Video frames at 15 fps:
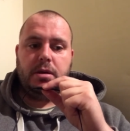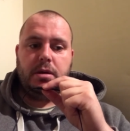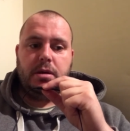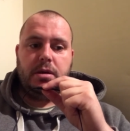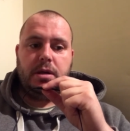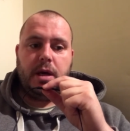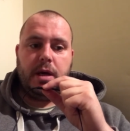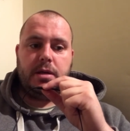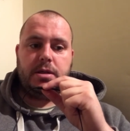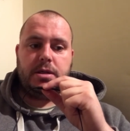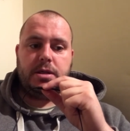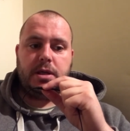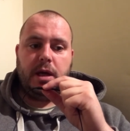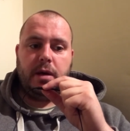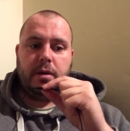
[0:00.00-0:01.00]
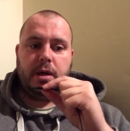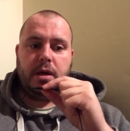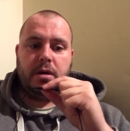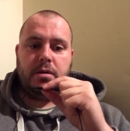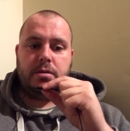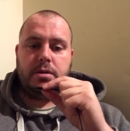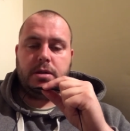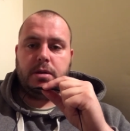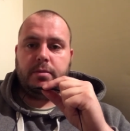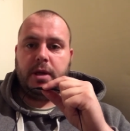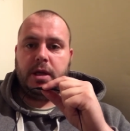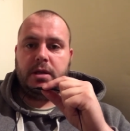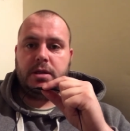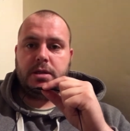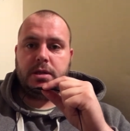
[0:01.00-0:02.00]
yeah, just see how it goes. I mean,
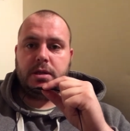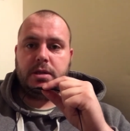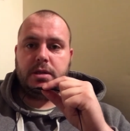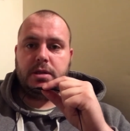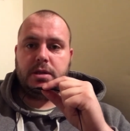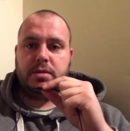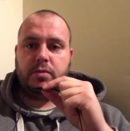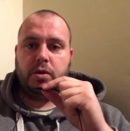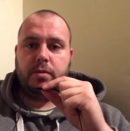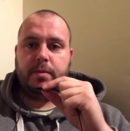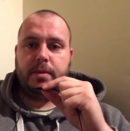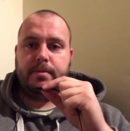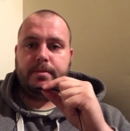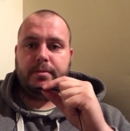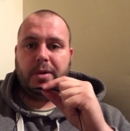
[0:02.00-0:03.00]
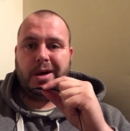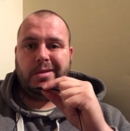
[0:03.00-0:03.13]
there's a small, well,